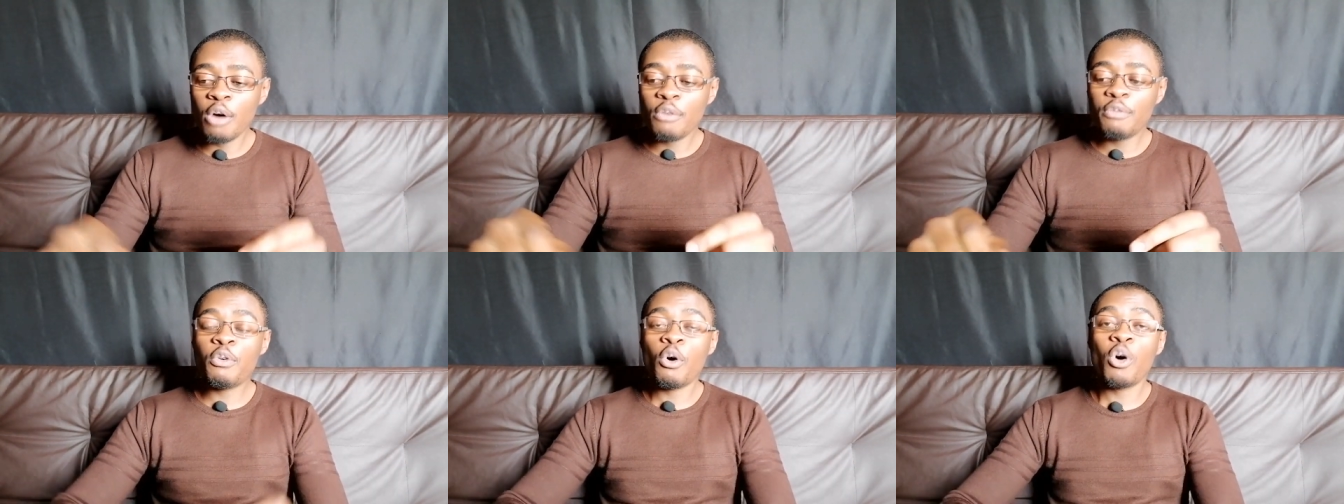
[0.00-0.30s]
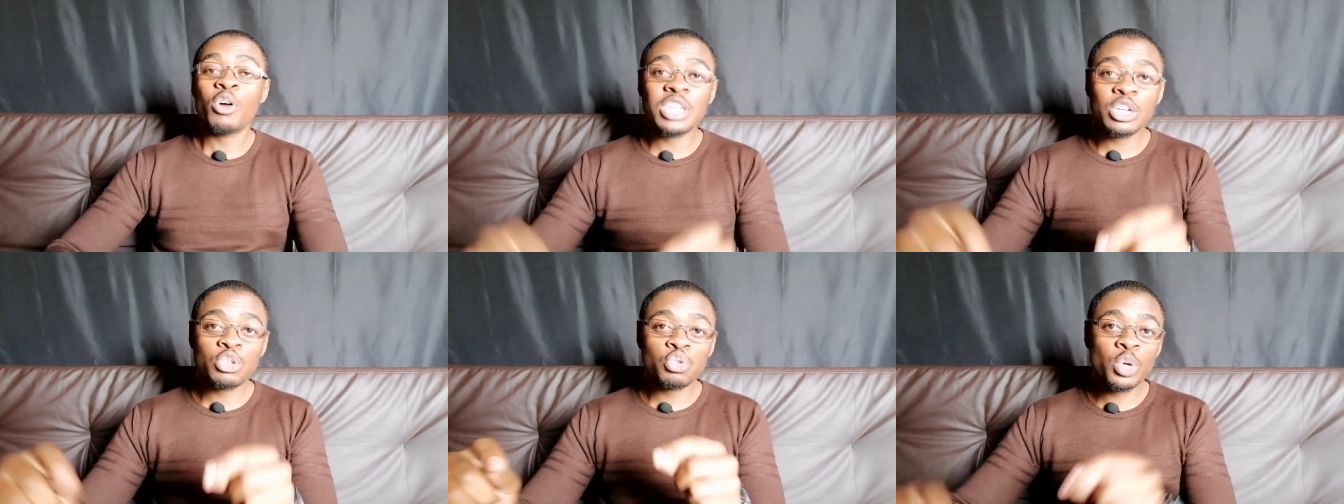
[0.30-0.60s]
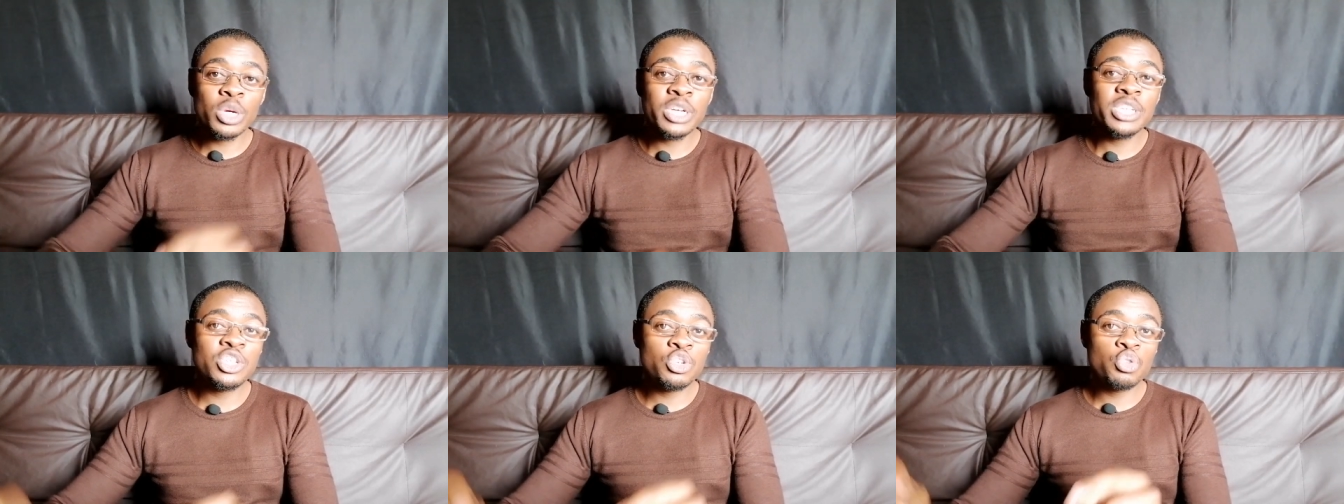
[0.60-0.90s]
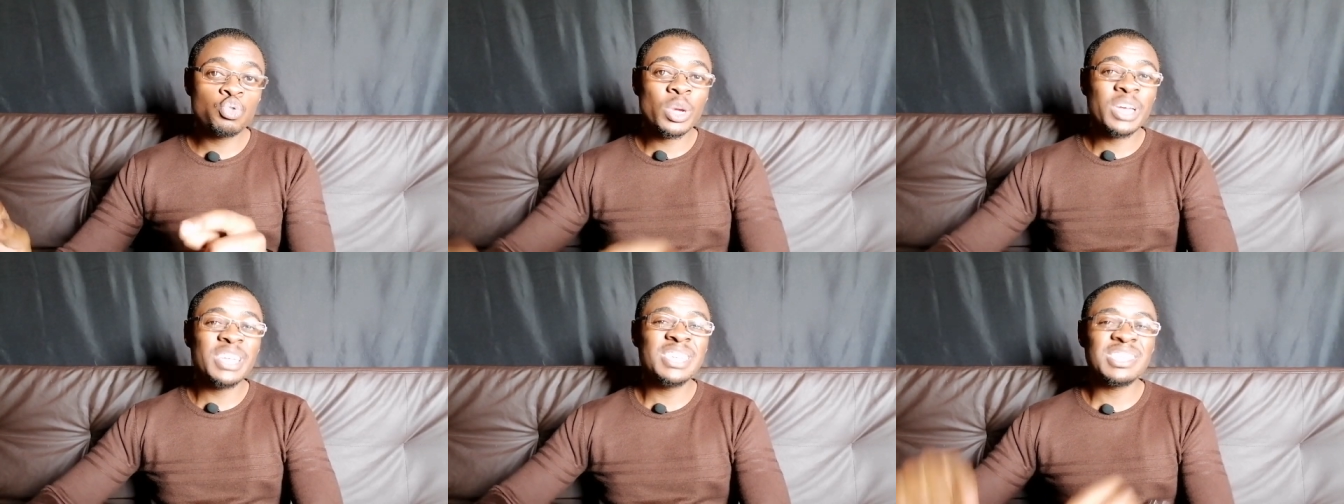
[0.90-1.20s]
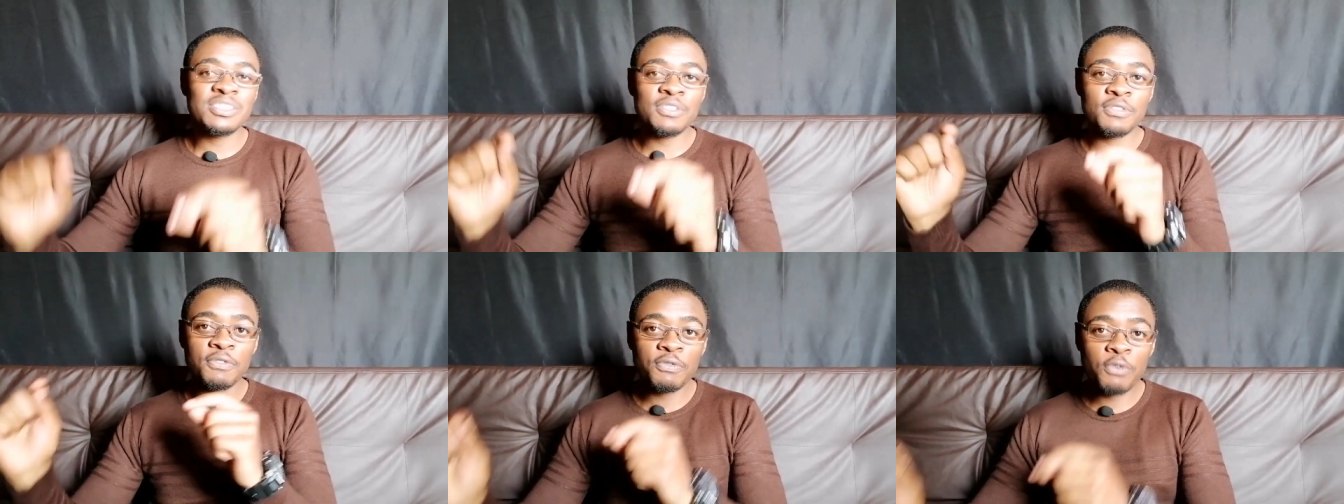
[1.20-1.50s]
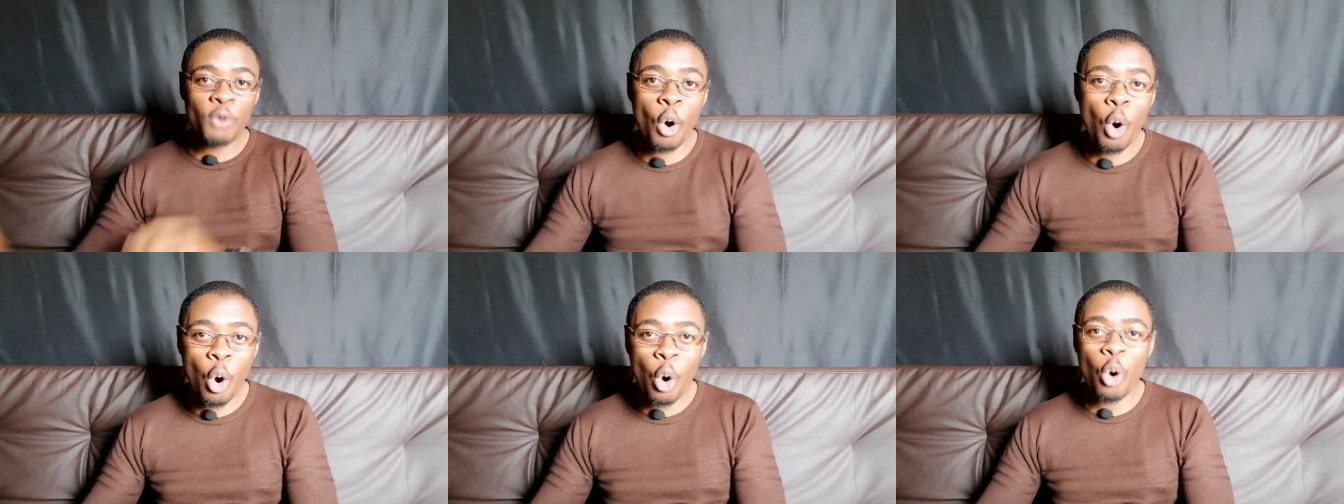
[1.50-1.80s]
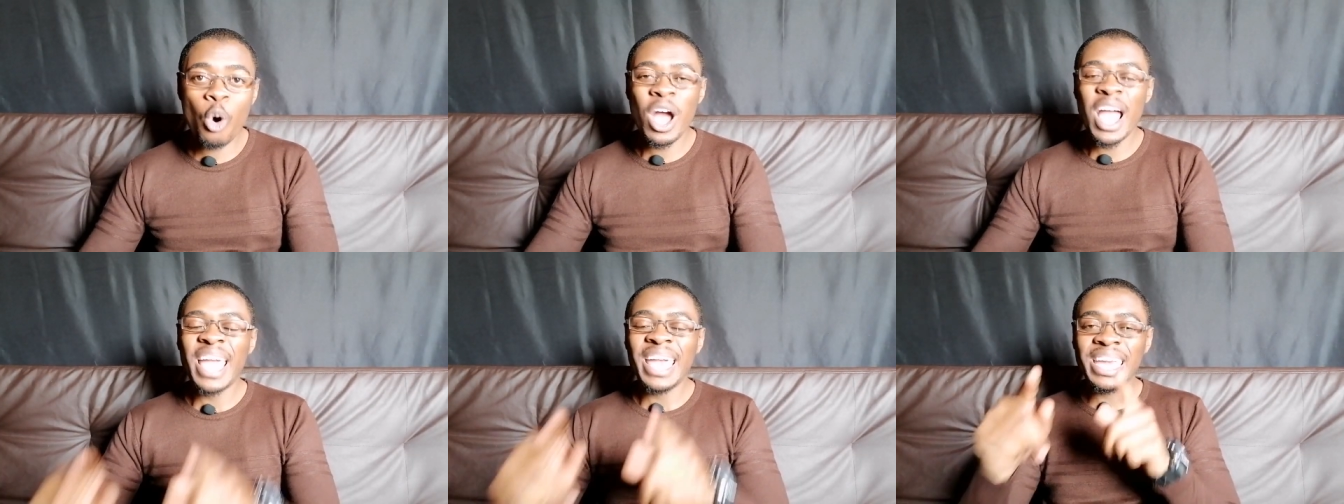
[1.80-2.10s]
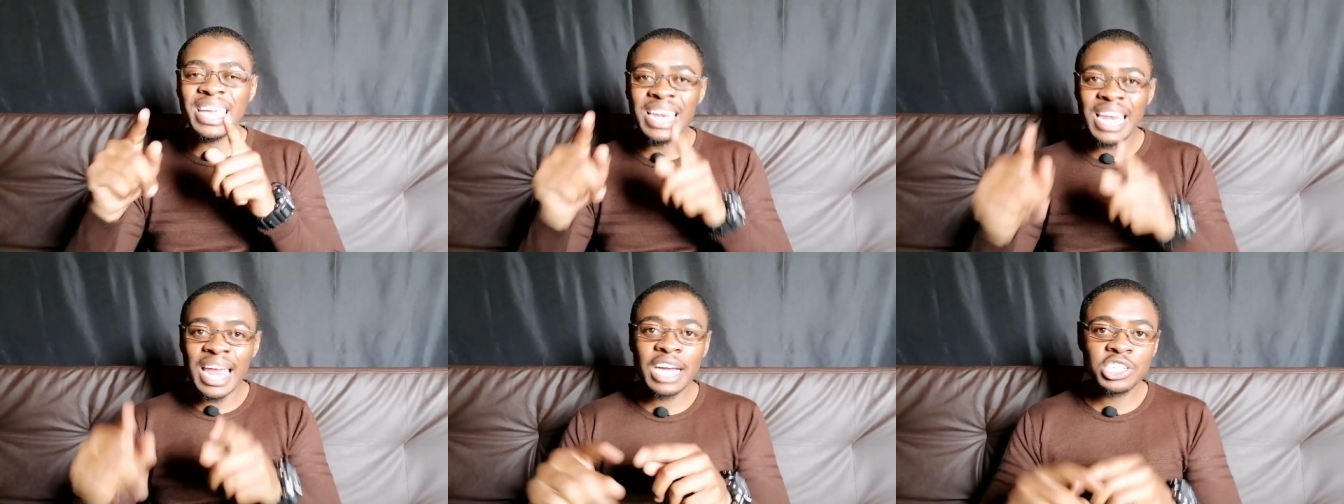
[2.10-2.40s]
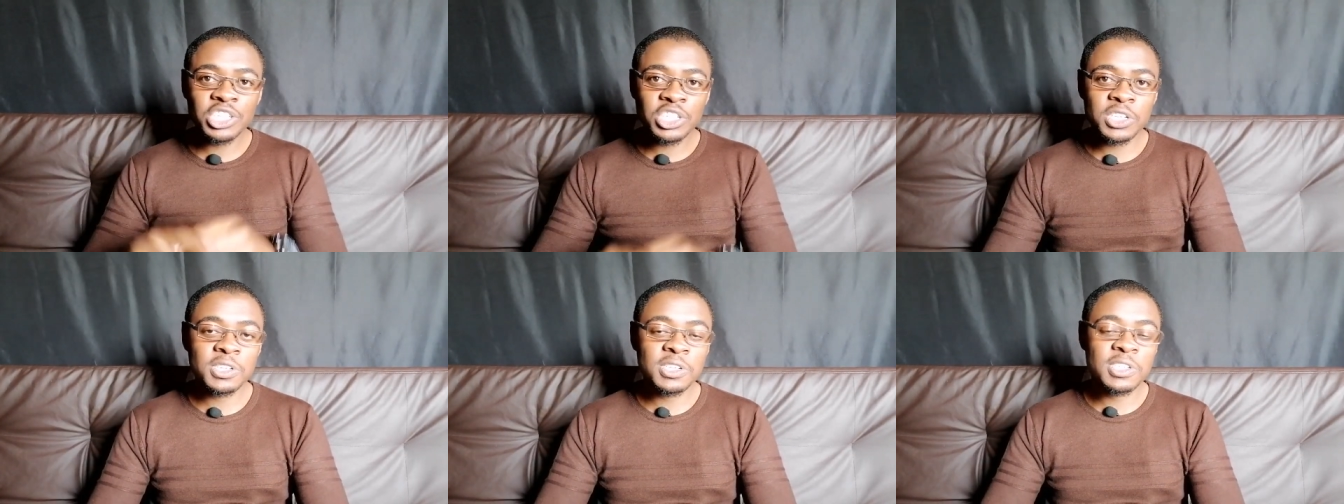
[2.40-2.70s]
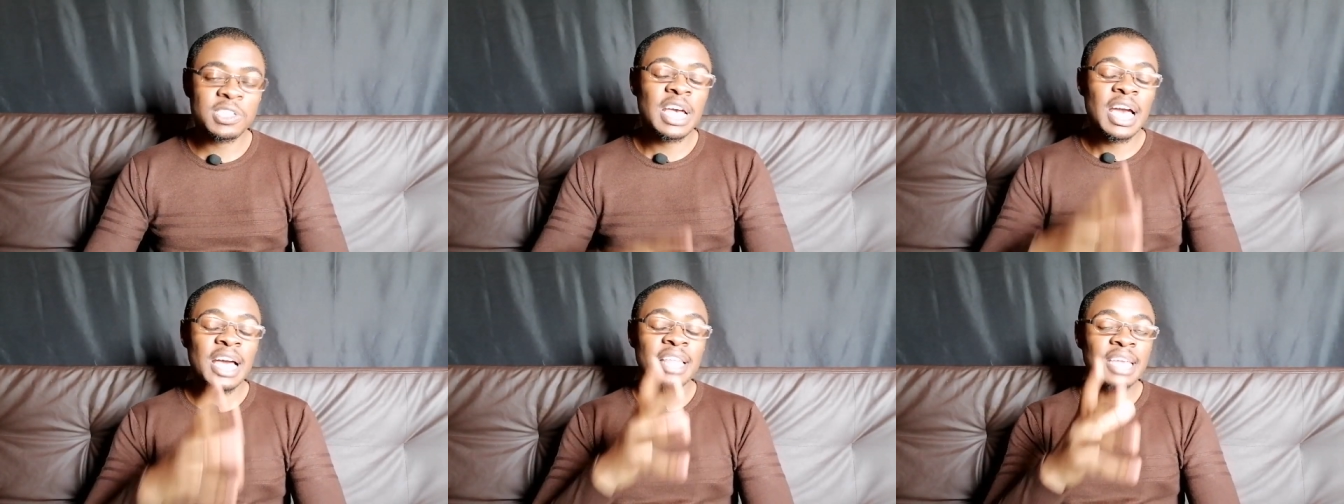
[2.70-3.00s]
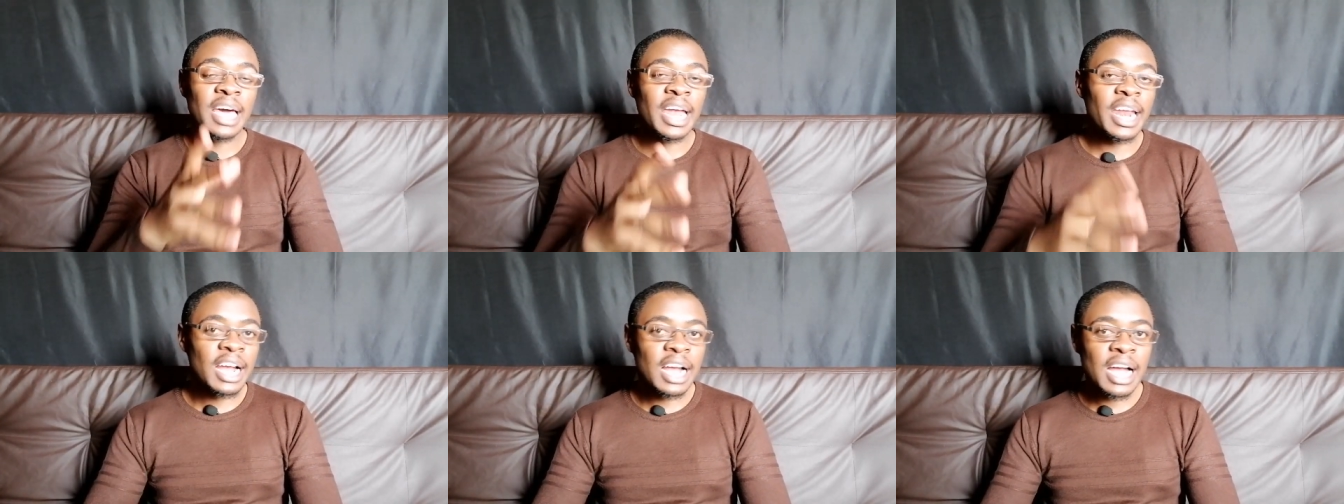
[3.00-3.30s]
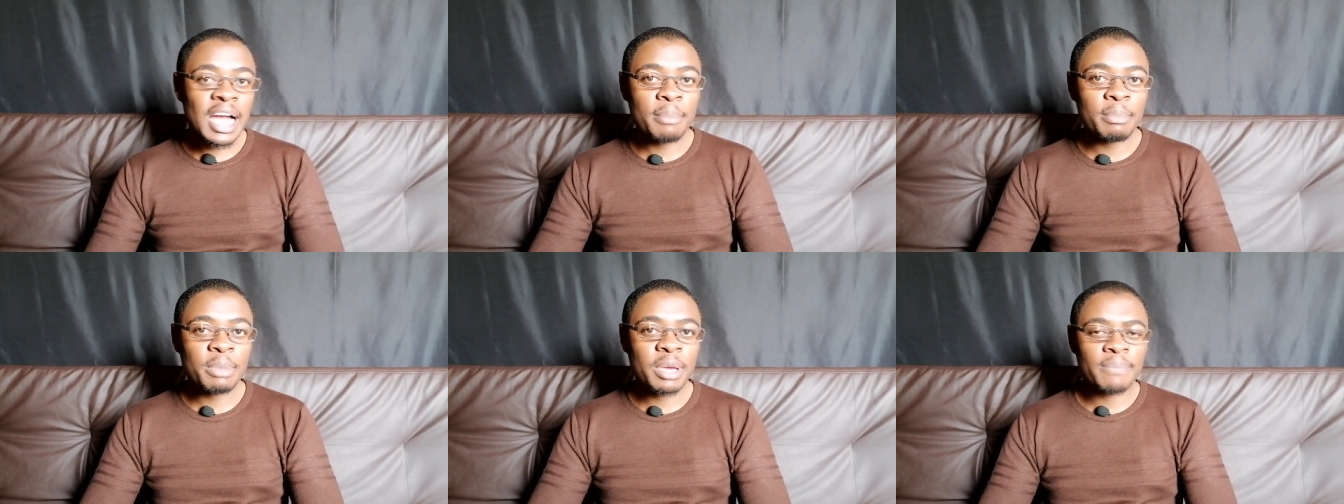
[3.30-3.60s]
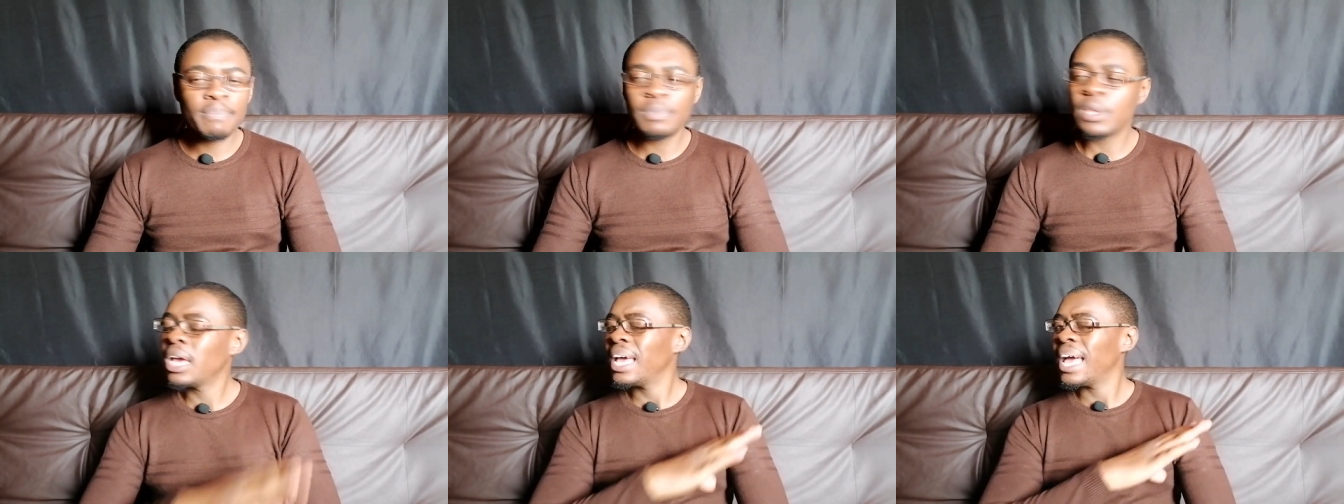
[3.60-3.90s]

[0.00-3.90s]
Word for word: for the 2024 elections that are coming.